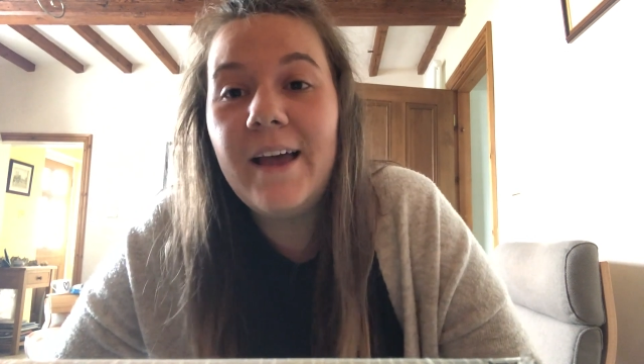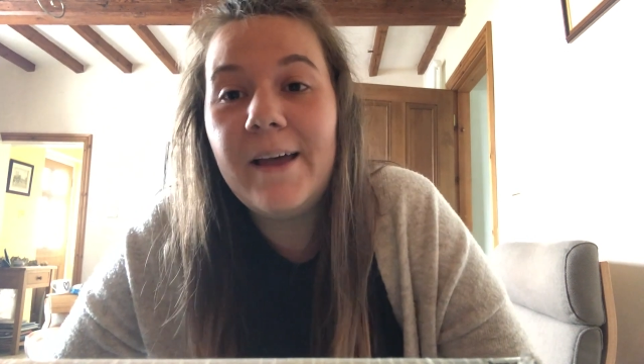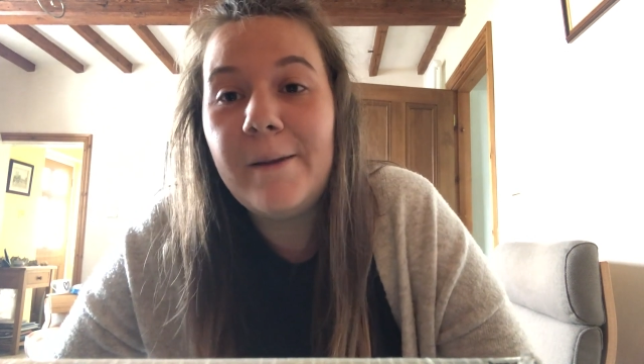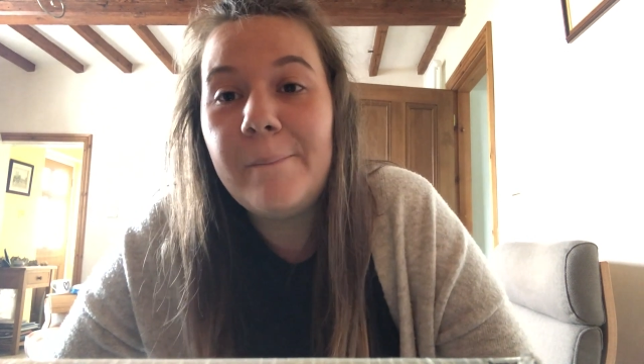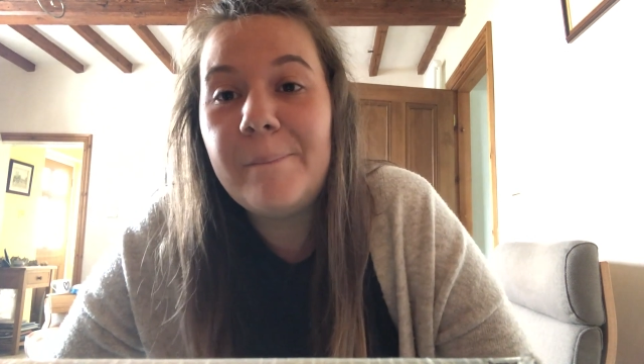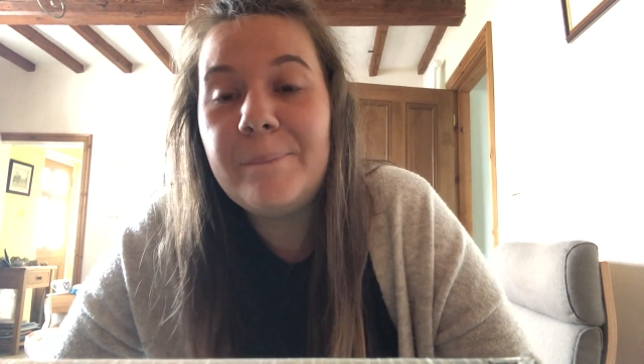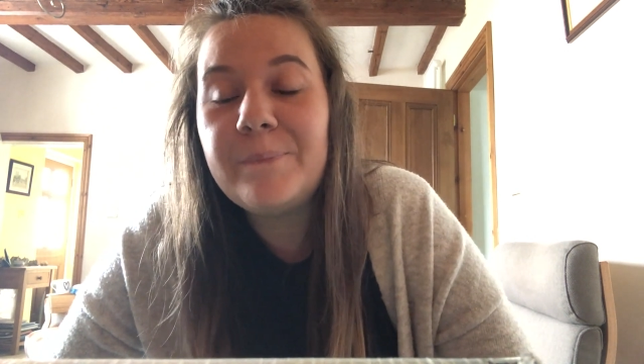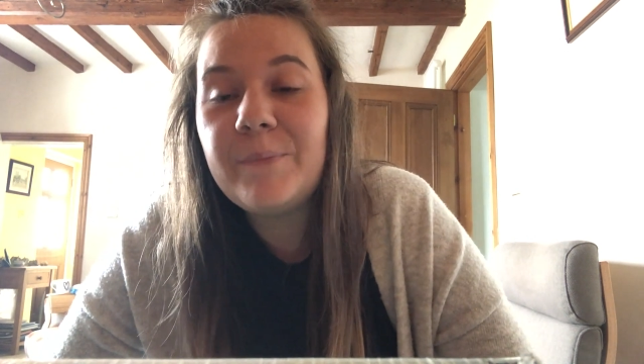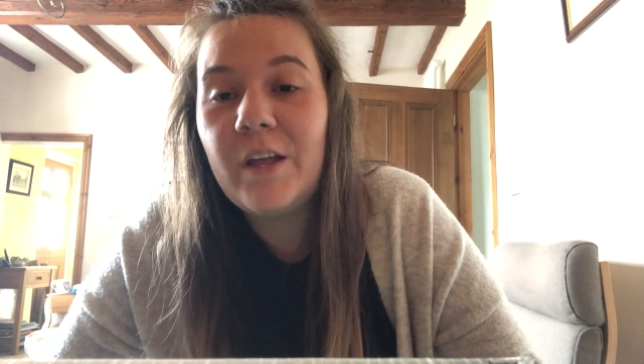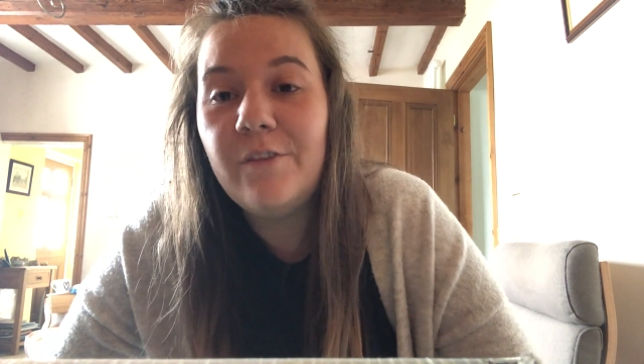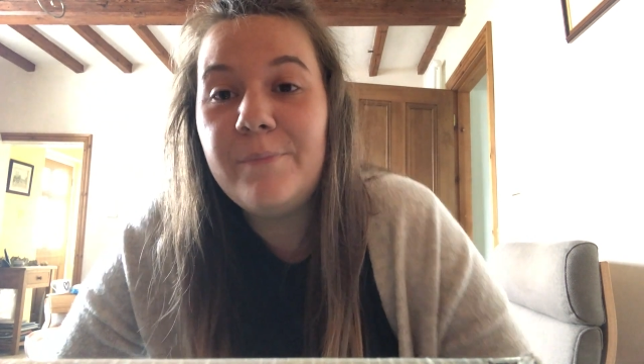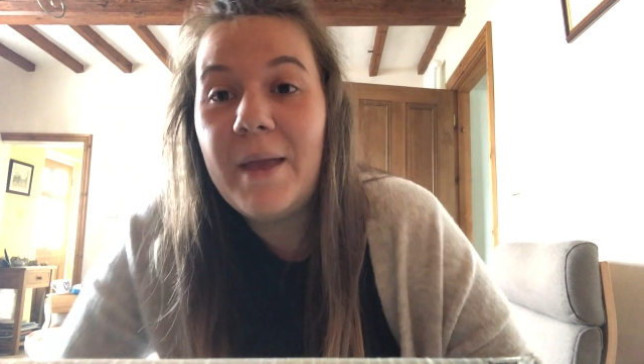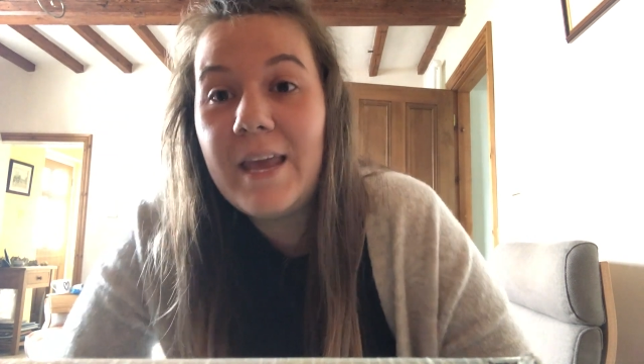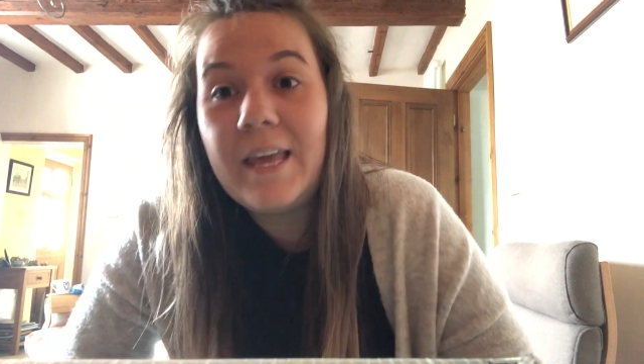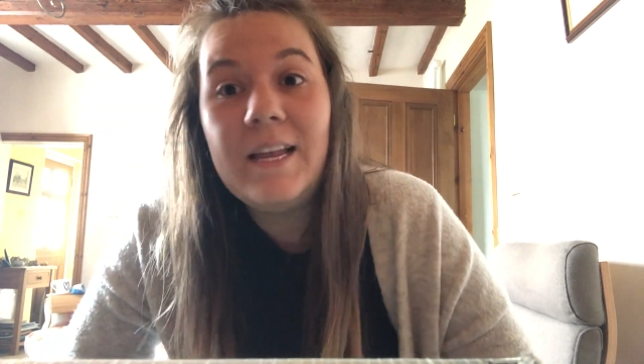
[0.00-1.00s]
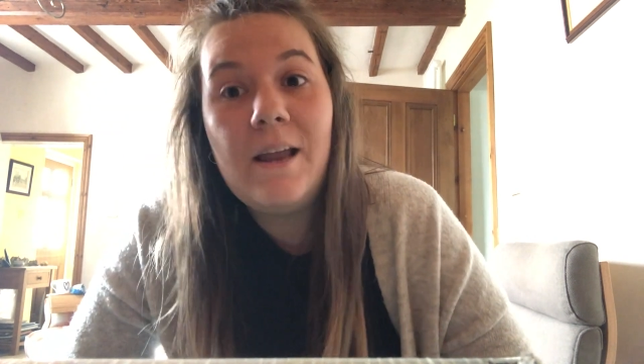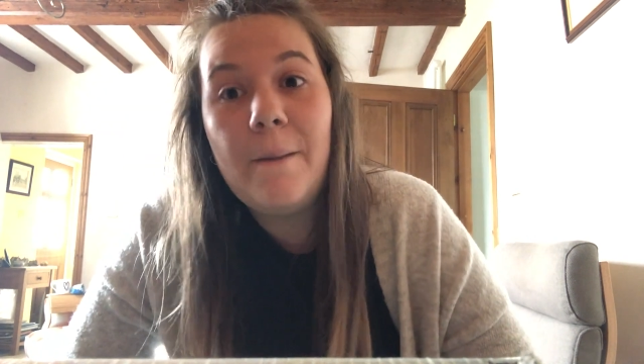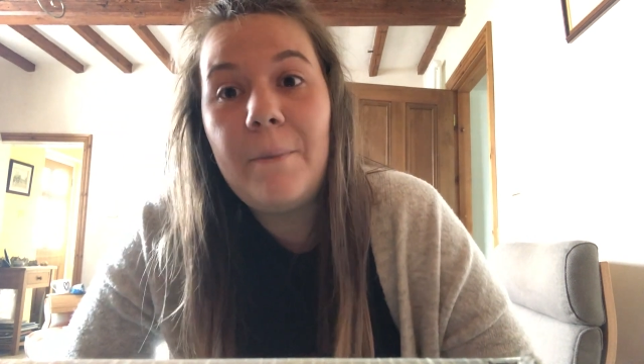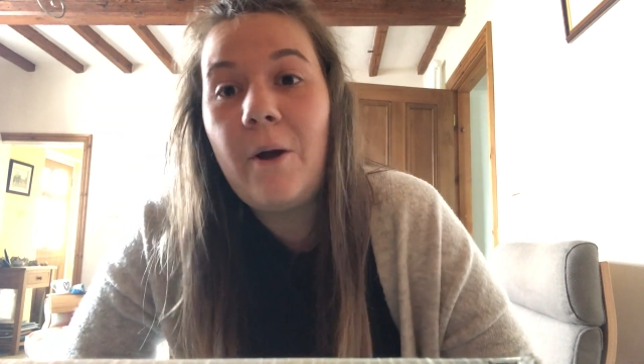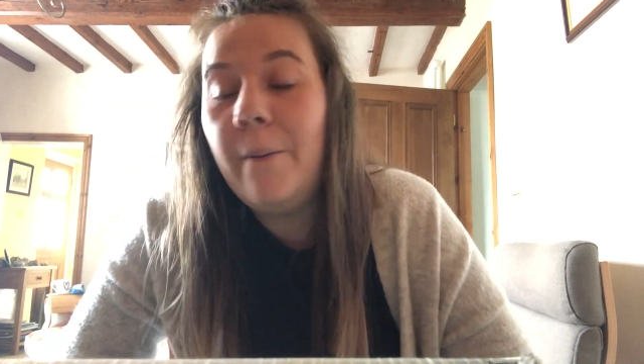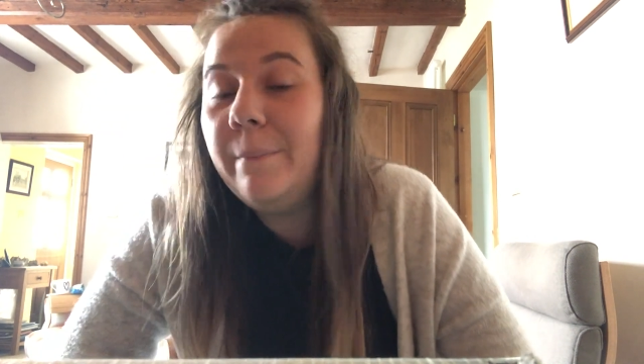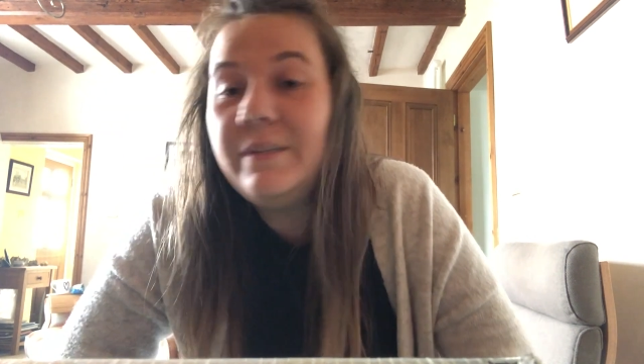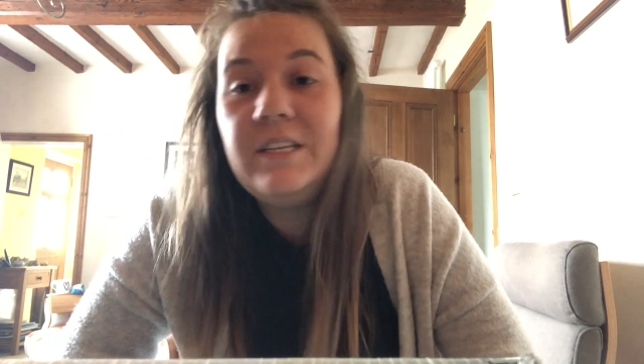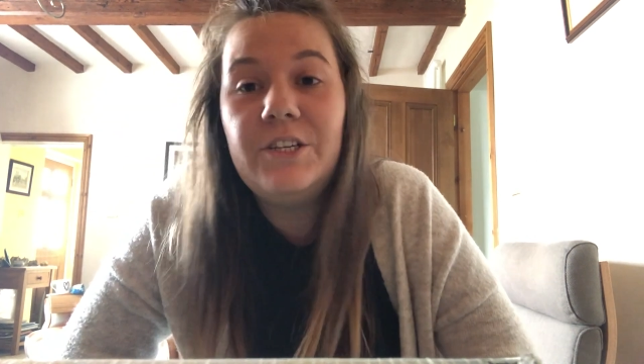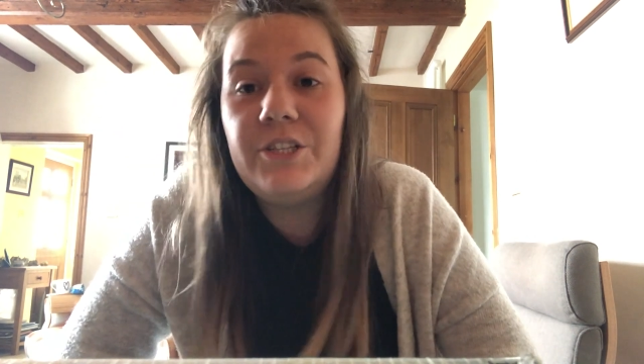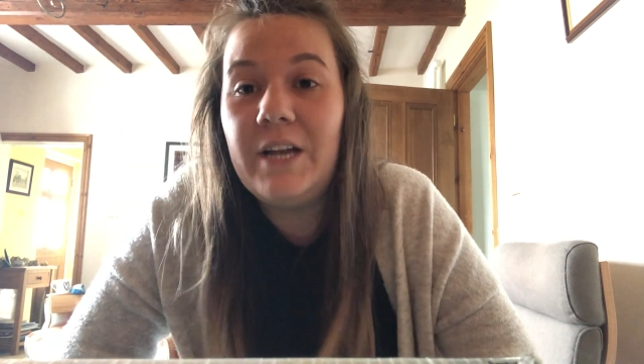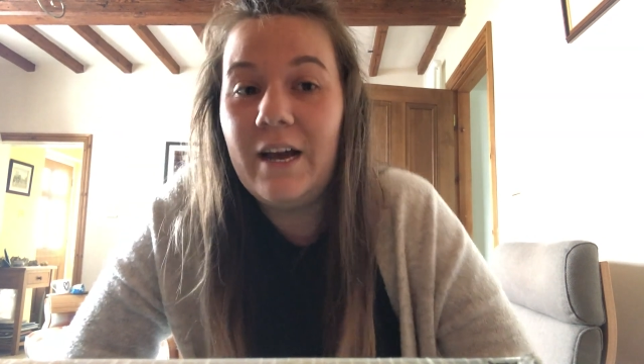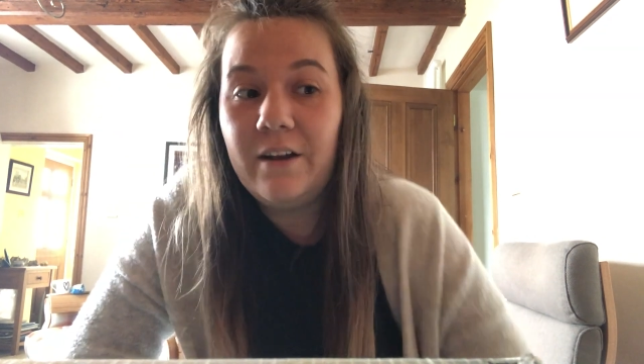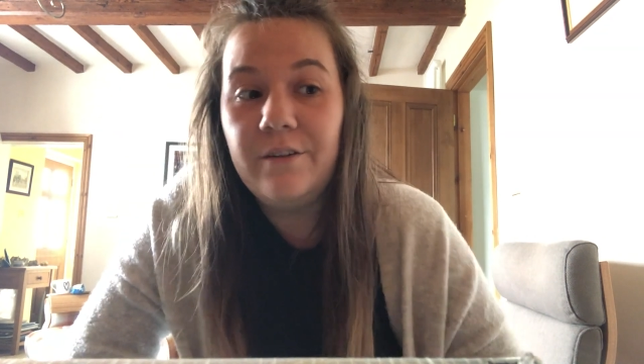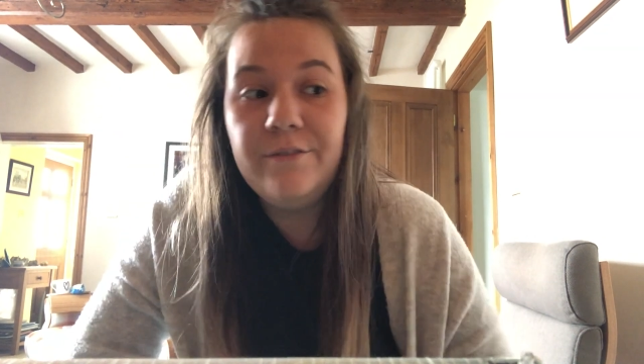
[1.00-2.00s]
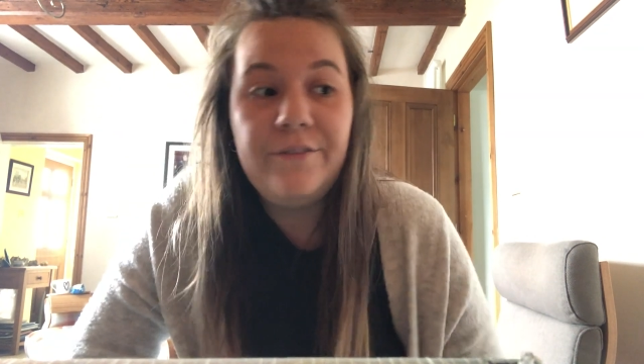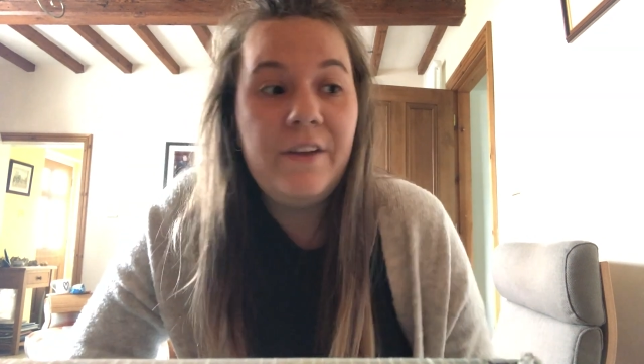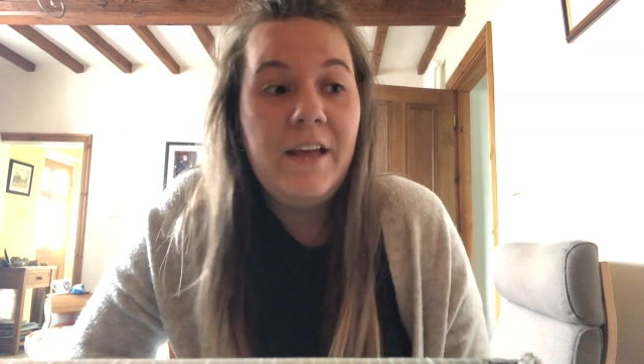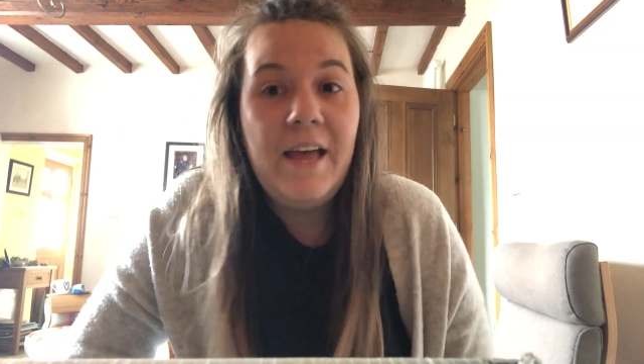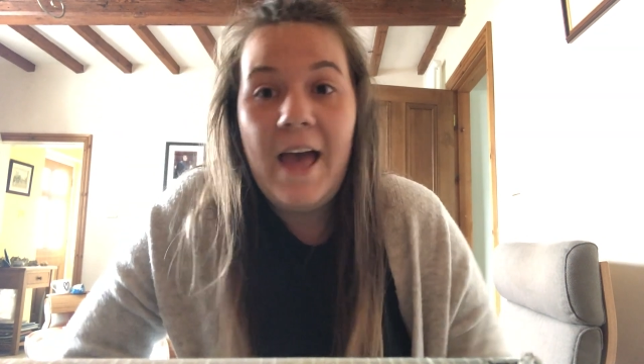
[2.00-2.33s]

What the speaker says: of making a composition out of